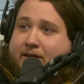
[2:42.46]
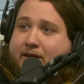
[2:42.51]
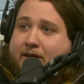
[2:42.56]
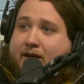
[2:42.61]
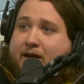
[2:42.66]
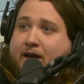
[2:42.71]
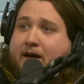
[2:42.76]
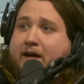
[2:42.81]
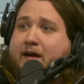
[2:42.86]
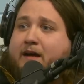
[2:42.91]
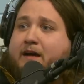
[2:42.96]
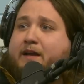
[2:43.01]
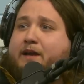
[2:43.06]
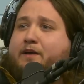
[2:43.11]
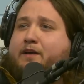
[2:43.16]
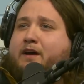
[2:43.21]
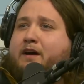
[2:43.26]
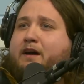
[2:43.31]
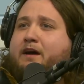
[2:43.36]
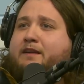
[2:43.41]
Uh,
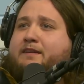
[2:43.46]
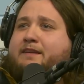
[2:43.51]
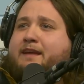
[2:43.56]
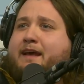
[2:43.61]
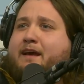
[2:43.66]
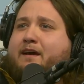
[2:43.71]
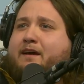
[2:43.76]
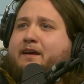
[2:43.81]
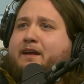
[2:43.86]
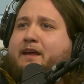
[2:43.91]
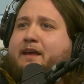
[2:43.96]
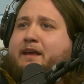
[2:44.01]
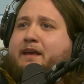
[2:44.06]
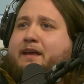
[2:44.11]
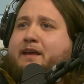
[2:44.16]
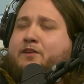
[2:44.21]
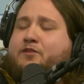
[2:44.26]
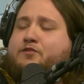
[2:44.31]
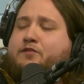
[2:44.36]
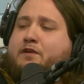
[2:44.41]
uh
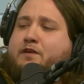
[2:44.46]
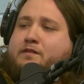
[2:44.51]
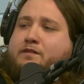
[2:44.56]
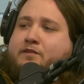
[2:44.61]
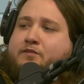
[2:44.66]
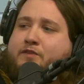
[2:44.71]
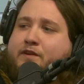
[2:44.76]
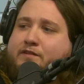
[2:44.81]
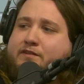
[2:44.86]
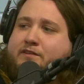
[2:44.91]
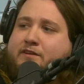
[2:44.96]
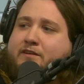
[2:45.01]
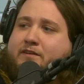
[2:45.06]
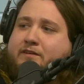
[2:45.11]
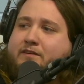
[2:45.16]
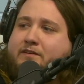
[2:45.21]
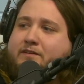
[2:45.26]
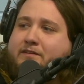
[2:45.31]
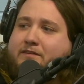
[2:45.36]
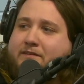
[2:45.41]
a insurance adjuster.
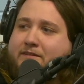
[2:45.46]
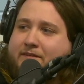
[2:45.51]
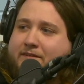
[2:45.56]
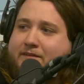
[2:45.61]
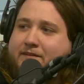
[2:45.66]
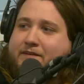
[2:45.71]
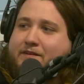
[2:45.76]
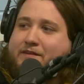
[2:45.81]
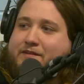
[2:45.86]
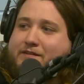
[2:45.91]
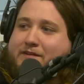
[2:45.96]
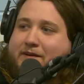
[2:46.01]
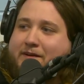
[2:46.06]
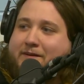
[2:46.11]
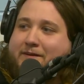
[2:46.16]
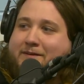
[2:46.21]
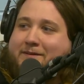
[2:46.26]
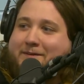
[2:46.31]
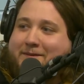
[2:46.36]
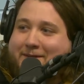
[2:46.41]
Okay.
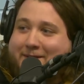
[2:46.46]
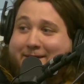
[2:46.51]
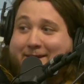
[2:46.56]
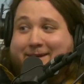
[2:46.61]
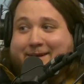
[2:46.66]
Wow. So, yeah.